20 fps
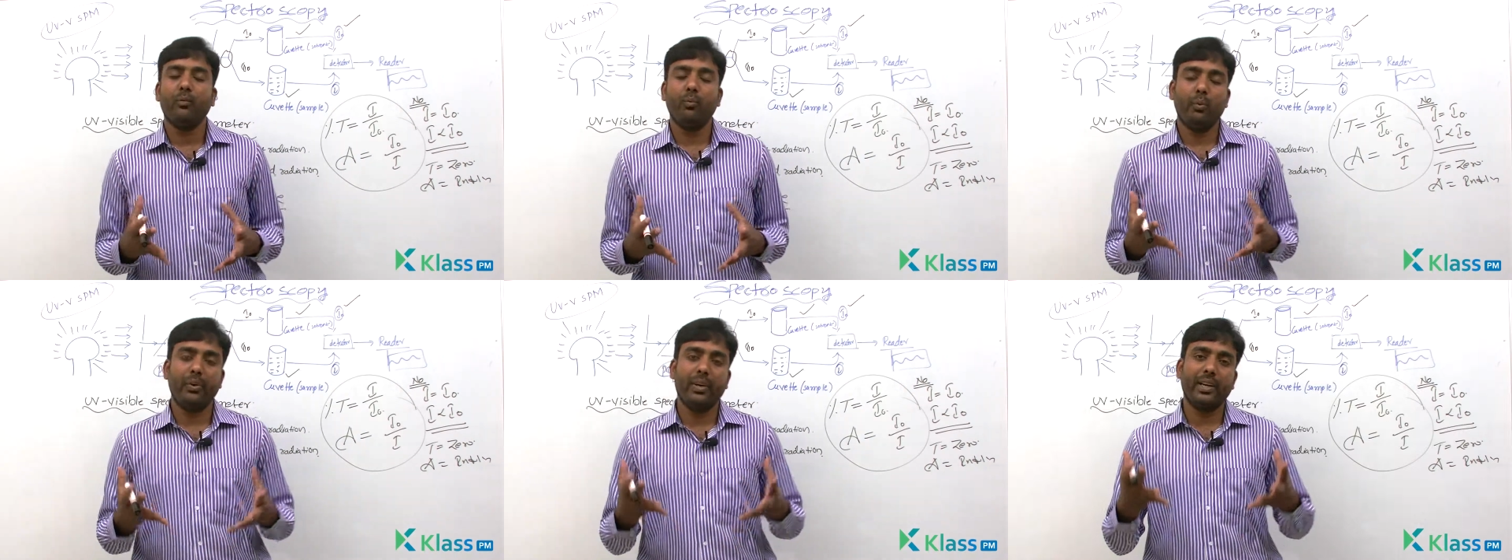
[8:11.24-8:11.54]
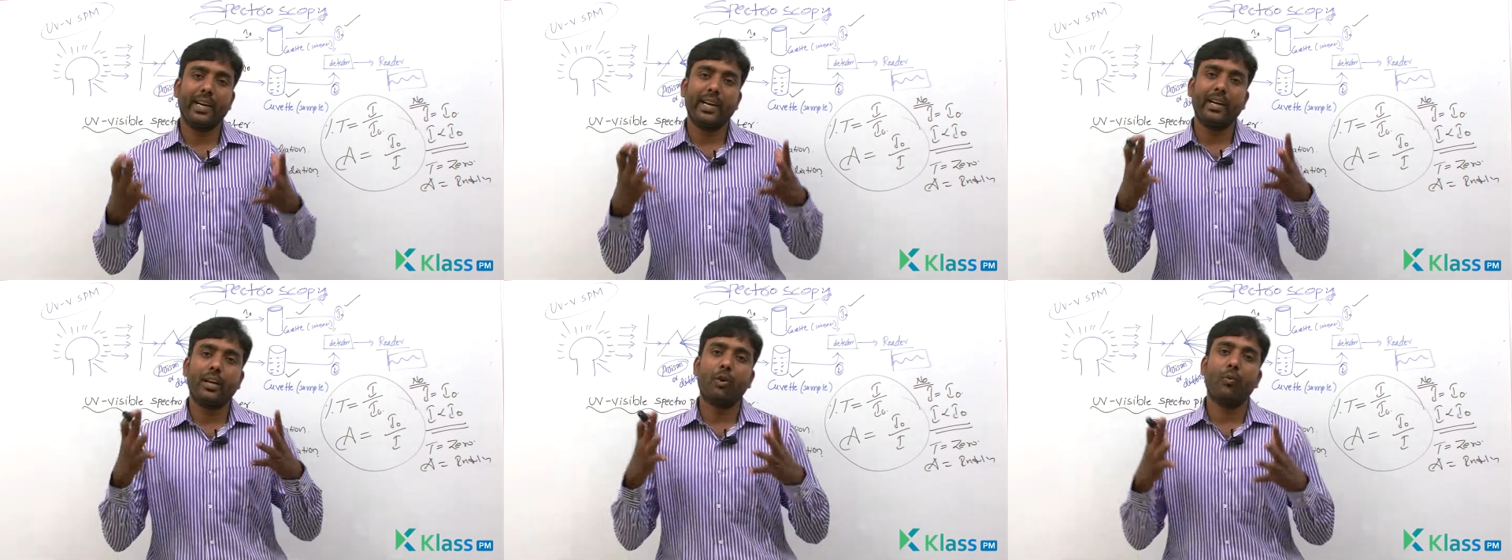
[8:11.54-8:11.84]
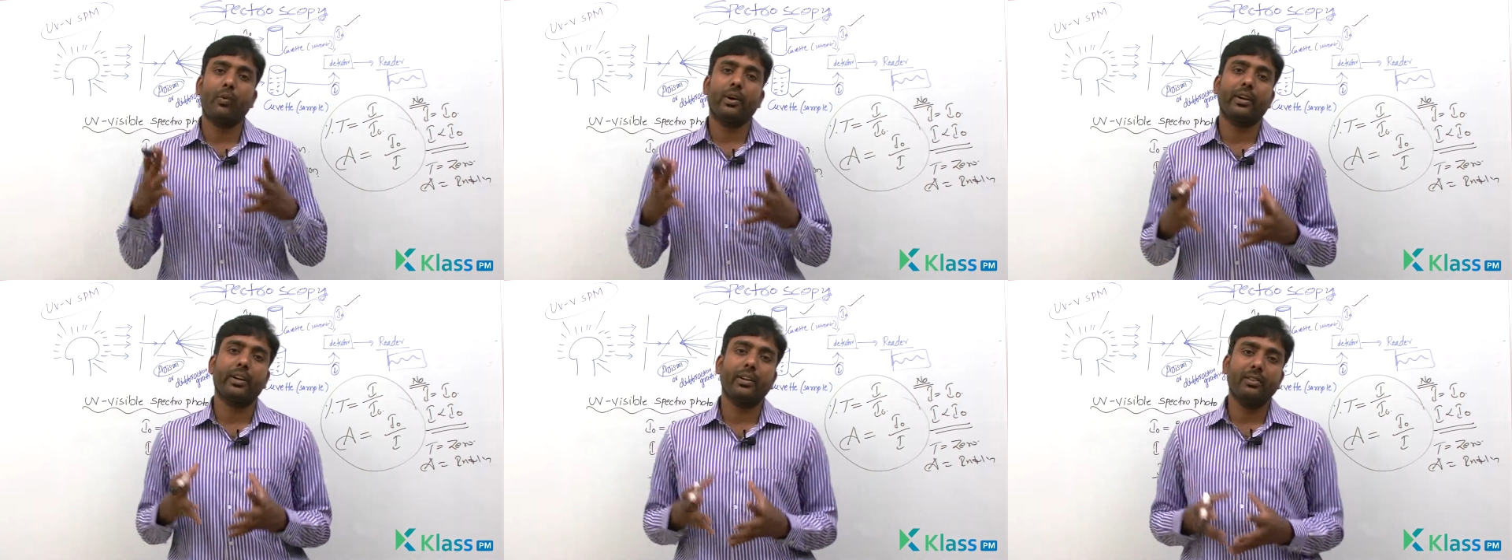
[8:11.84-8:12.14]
We will get
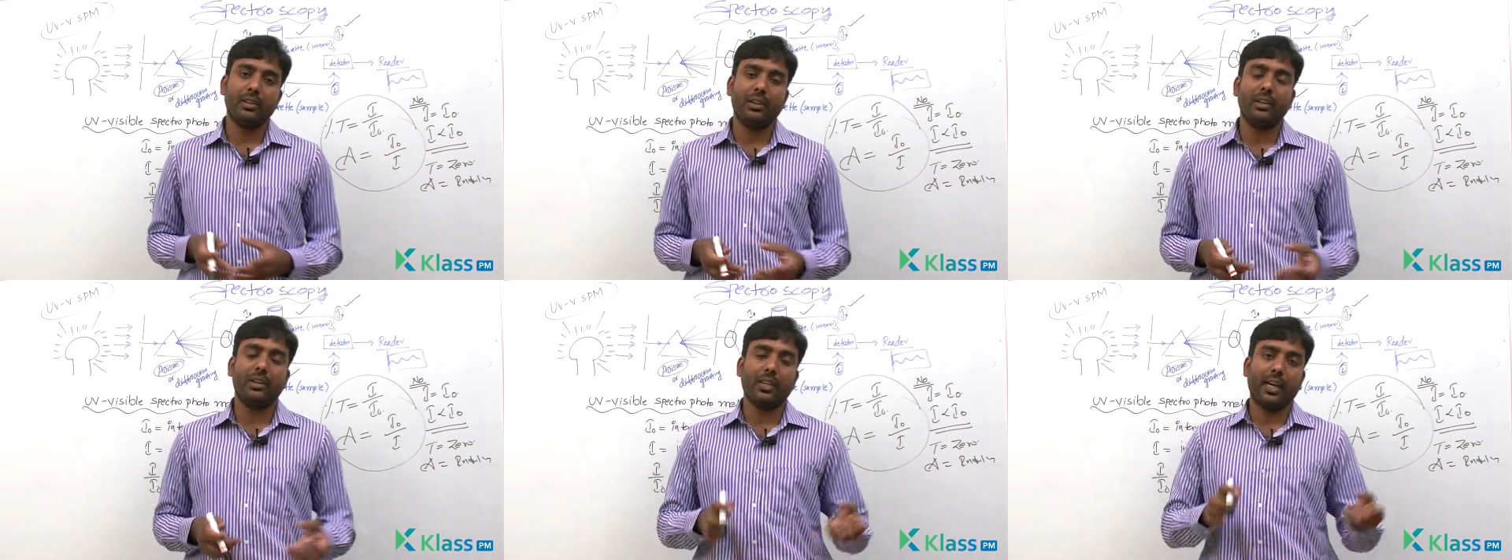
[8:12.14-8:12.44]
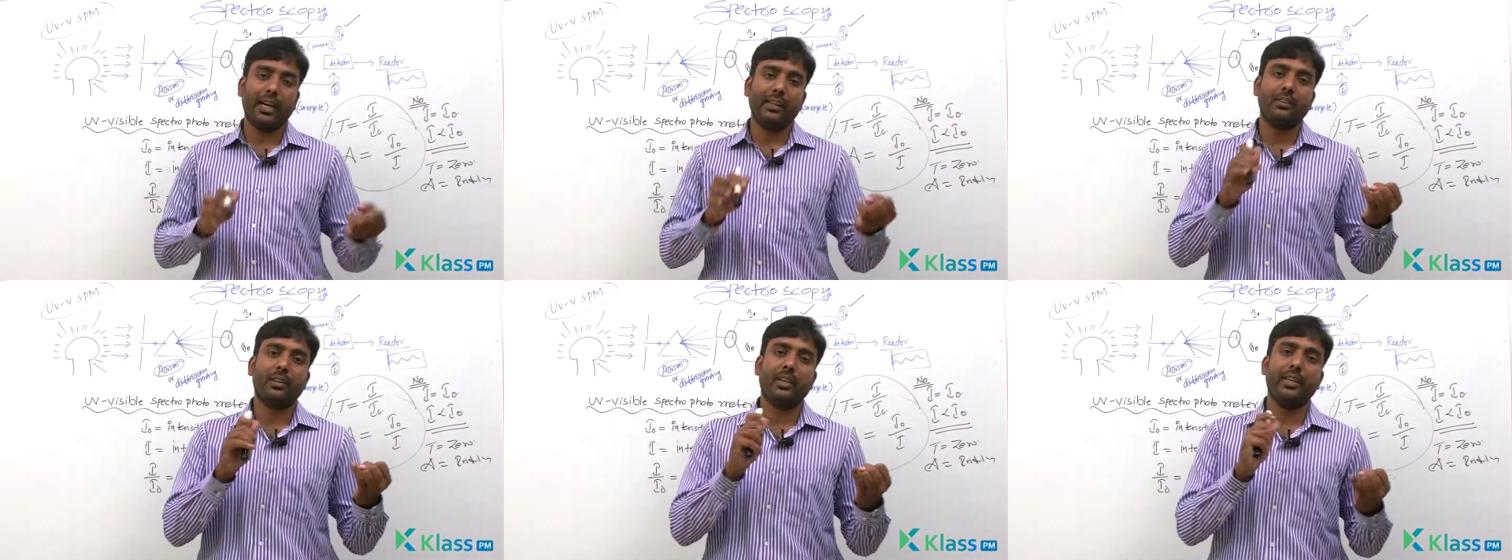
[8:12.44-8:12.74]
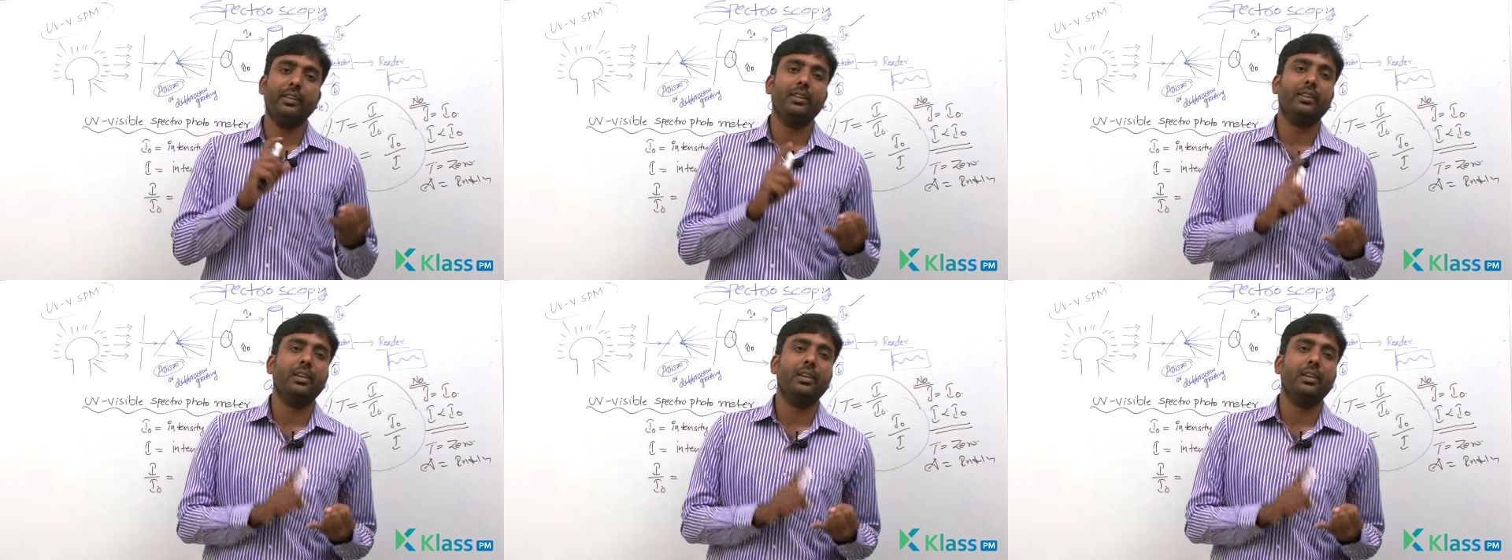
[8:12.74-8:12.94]
our results either in